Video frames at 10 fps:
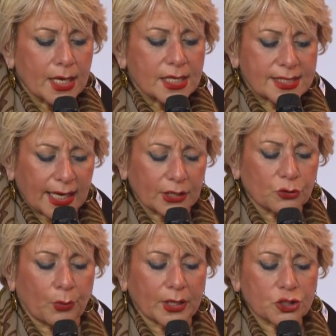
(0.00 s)
Second
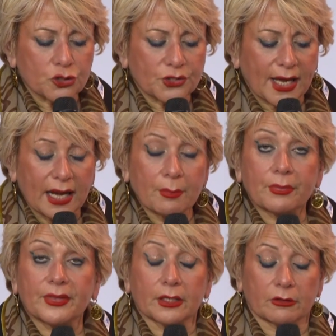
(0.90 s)
one should help
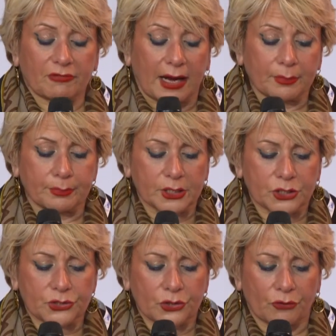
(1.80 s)
the
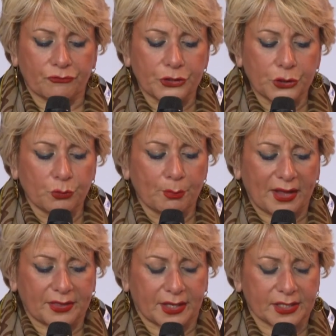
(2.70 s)
development of new
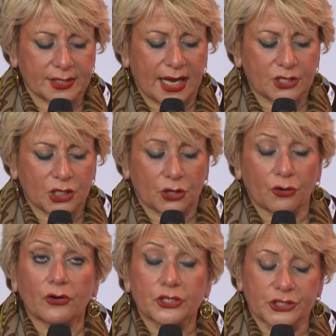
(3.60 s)
methods and
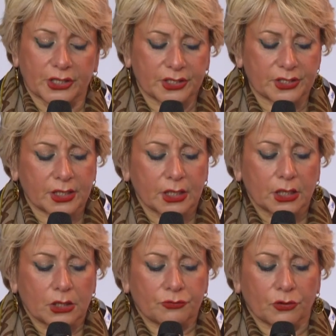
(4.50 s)
technologies
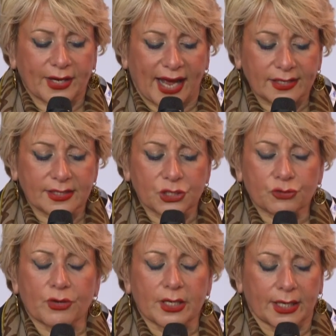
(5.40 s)
for cancer
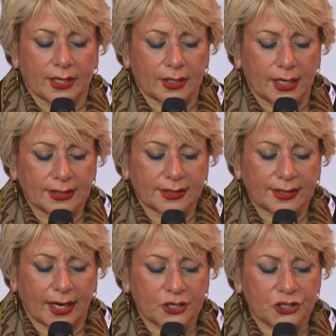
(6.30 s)
screening and early
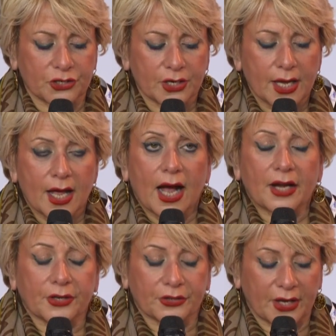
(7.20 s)
detection. And
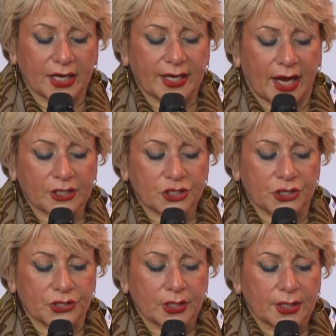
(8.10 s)
the third
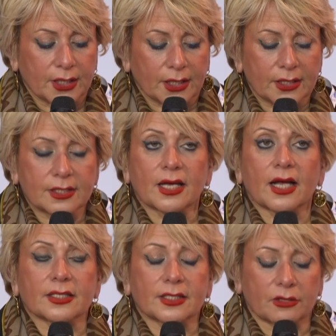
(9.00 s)
action
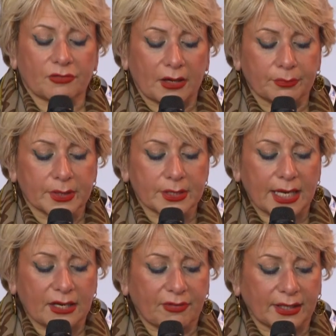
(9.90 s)
concerns the development
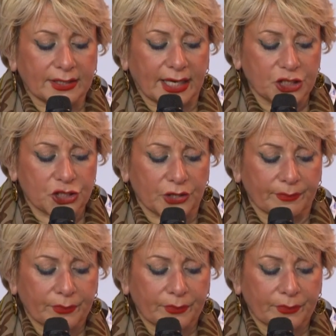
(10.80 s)
and validation